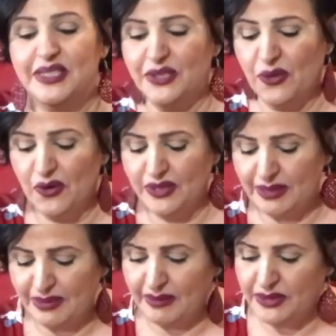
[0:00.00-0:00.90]
store.
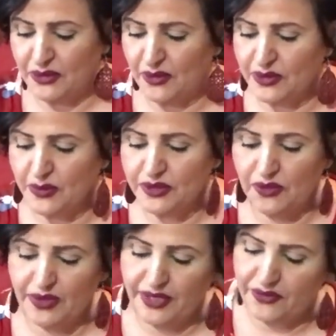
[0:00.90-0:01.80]
Sometimes stores will
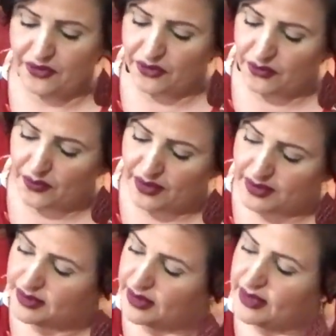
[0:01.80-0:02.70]
donate to the Goodwill.
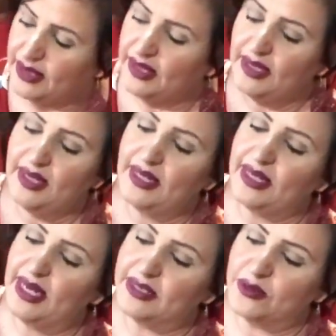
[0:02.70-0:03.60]
It
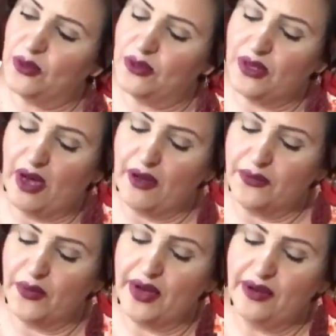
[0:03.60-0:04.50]
has gold
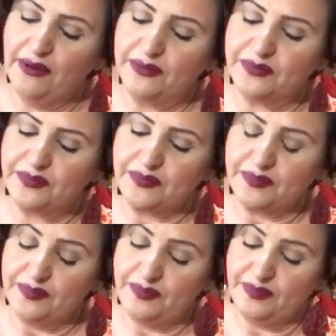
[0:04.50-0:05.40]
hardware.
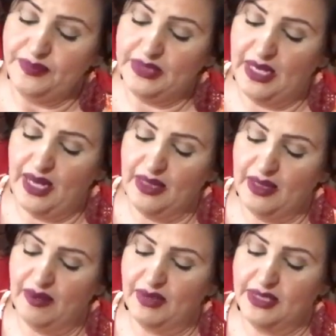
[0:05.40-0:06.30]
I
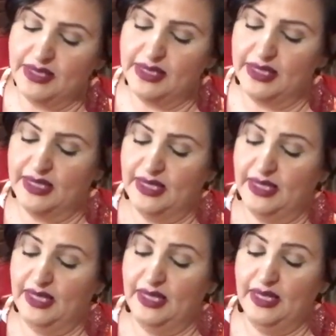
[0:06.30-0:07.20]
love it.
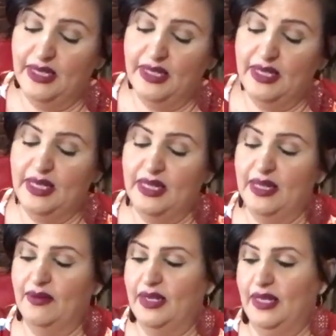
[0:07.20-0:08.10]

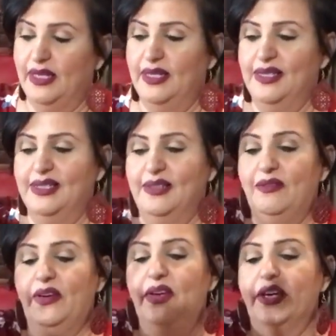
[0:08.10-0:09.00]
Love it.
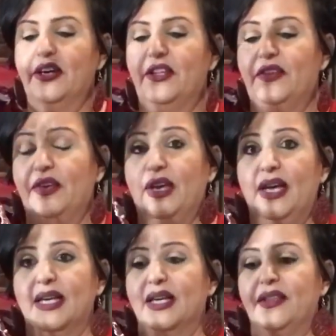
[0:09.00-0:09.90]
Very good
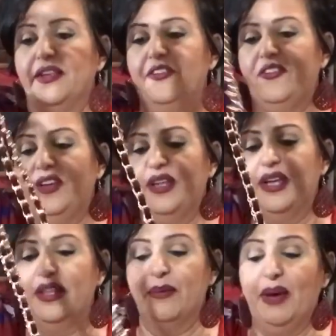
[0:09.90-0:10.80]
condition. And
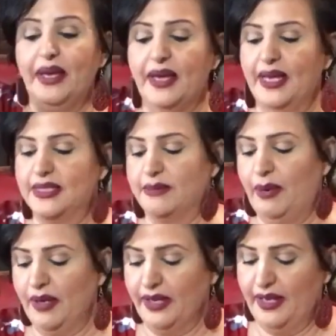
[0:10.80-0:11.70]
in the back, it has a
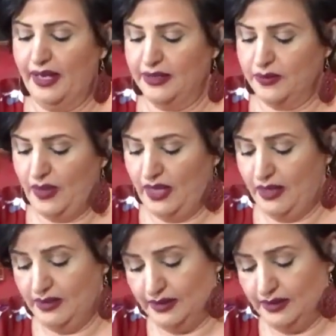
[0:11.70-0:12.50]
pocket as well.